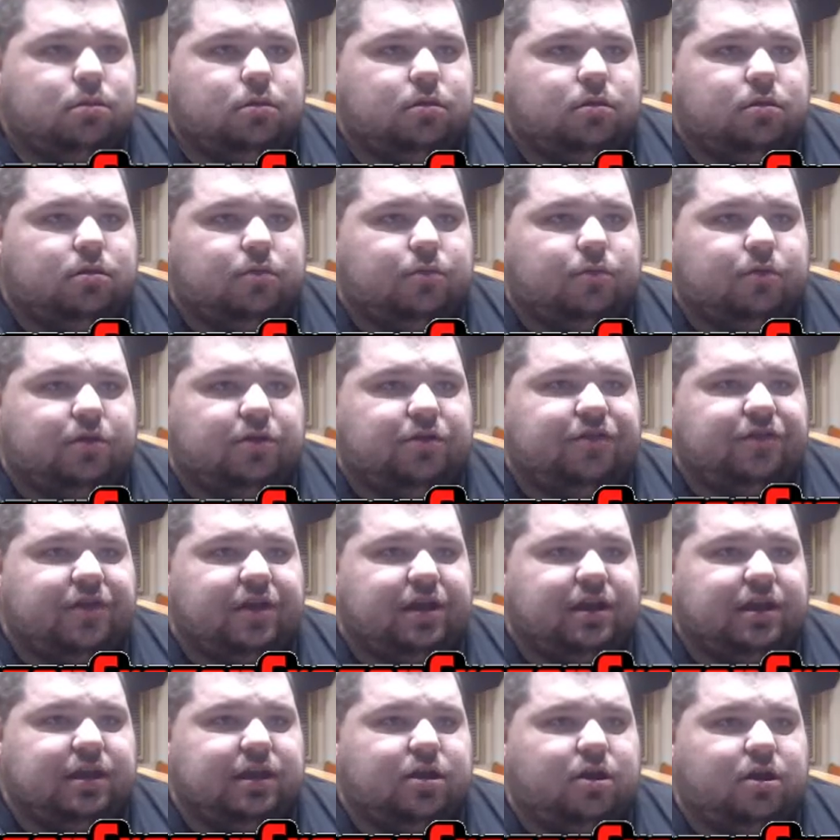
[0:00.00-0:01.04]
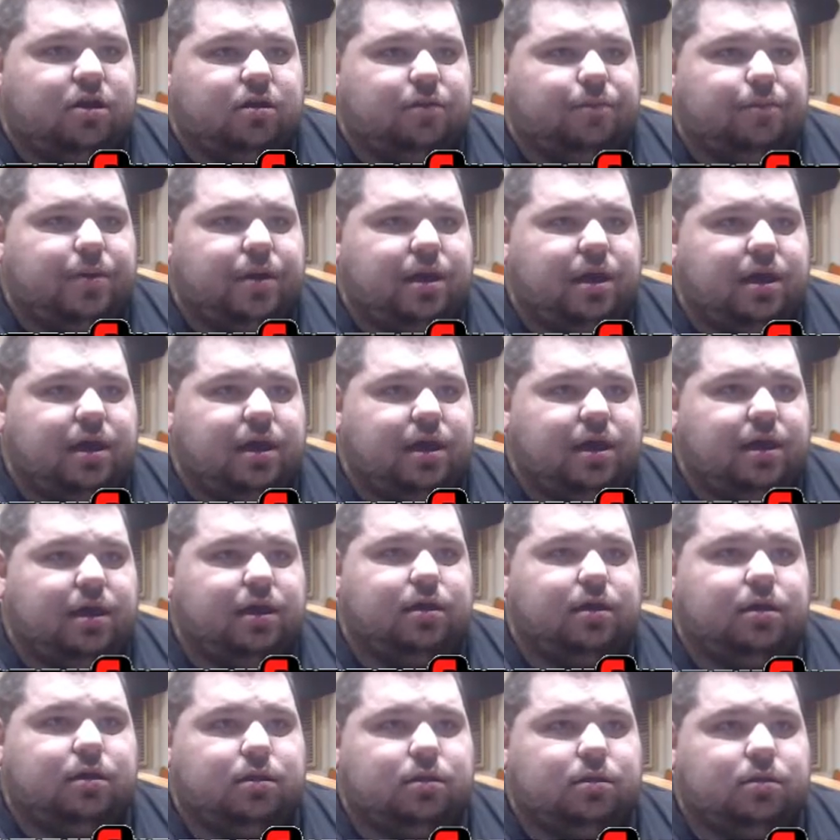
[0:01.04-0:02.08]
So we're gonna try to get a heart back.
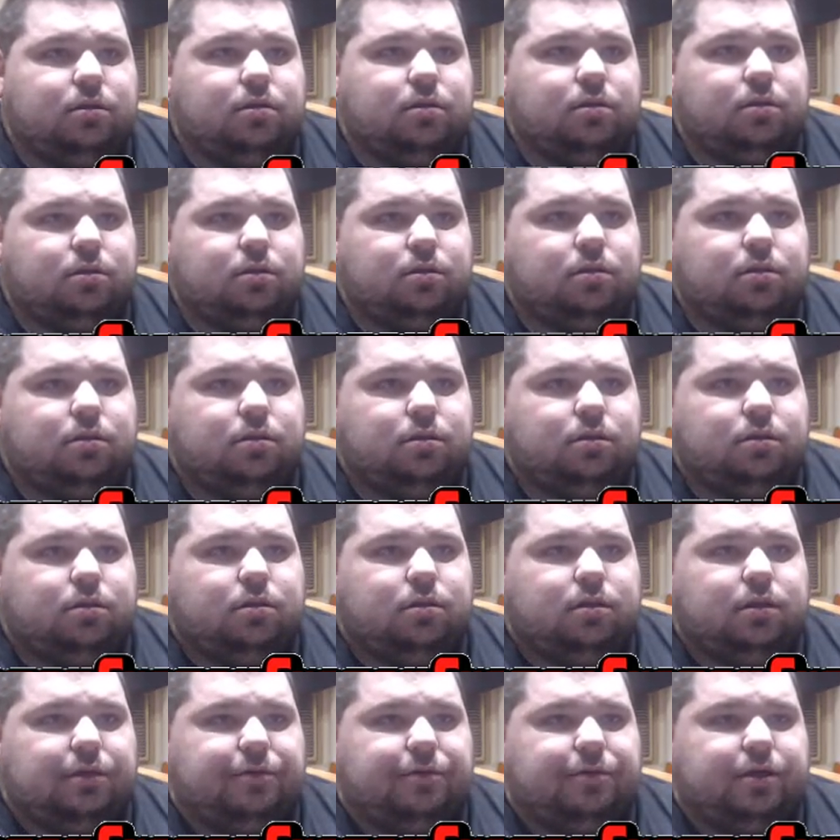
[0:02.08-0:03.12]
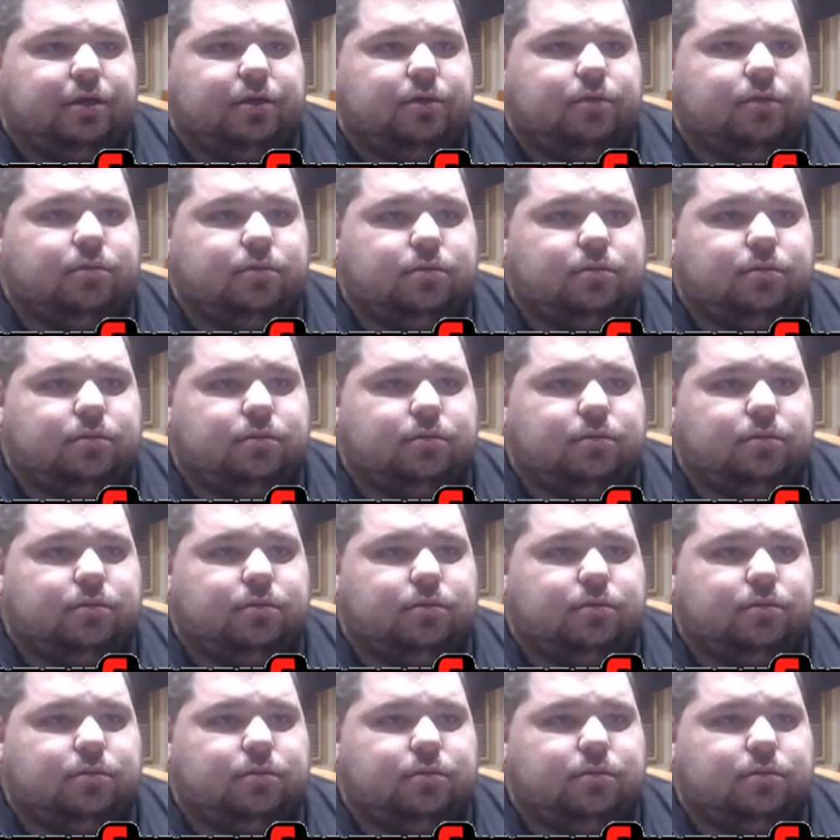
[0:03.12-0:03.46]
There we go.